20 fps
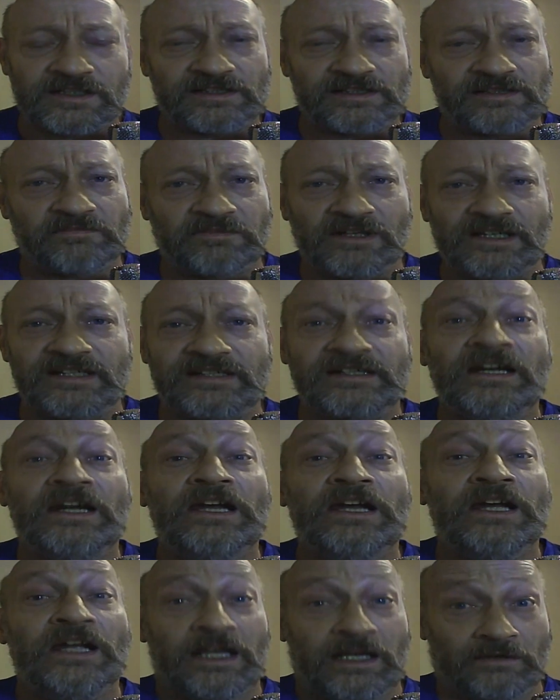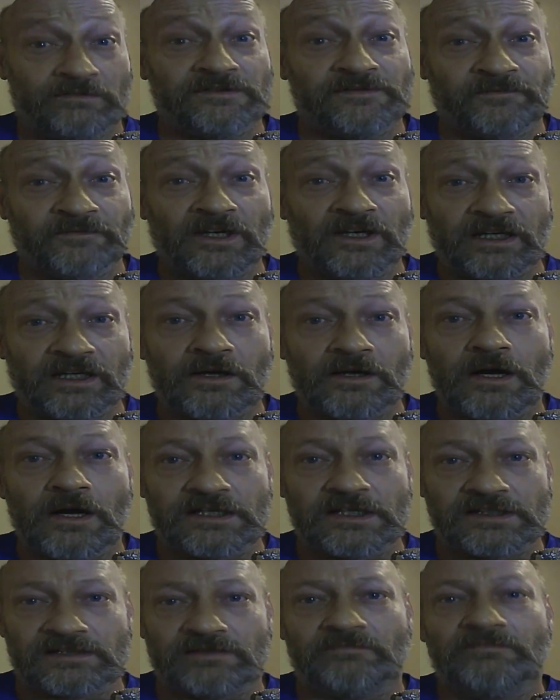at this place. It was freaking
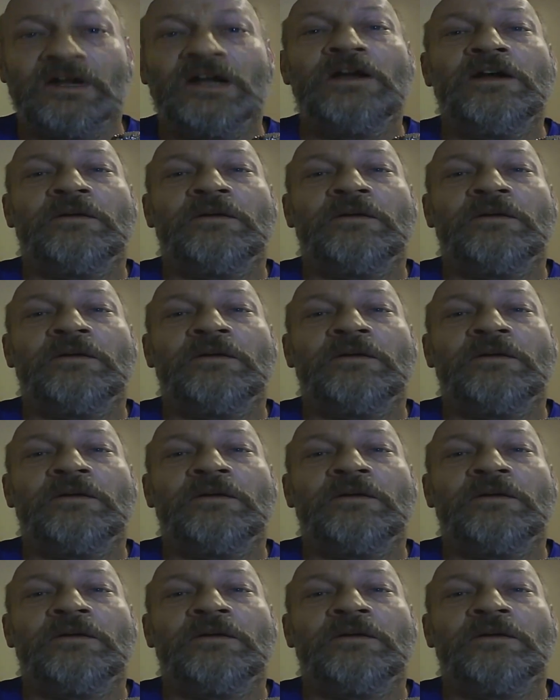awesome.